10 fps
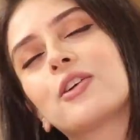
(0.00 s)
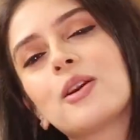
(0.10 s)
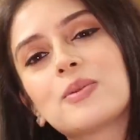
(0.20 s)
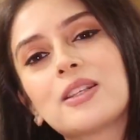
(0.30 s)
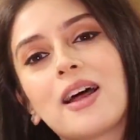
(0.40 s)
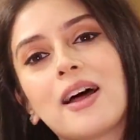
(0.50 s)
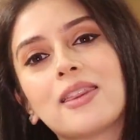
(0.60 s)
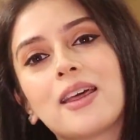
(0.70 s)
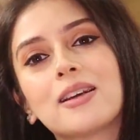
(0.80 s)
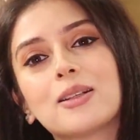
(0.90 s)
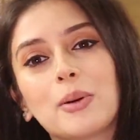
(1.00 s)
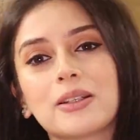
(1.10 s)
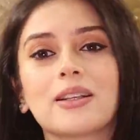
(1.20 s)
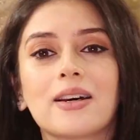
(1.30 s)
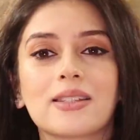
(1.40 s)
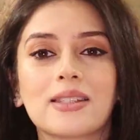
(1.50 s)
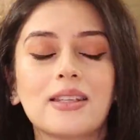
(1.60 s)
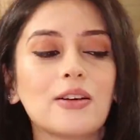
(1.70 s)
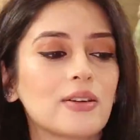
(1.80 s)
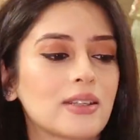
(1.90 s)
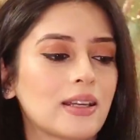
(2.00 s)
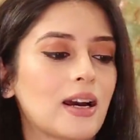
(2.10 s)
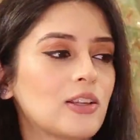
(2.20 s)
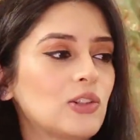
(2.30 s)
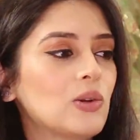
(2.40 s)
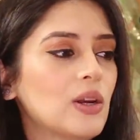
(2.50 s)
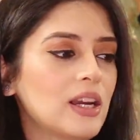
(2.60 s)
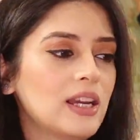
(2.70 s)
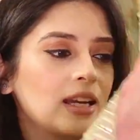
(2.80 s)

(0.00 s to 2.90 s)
Crimson and their dupatta seriously guys you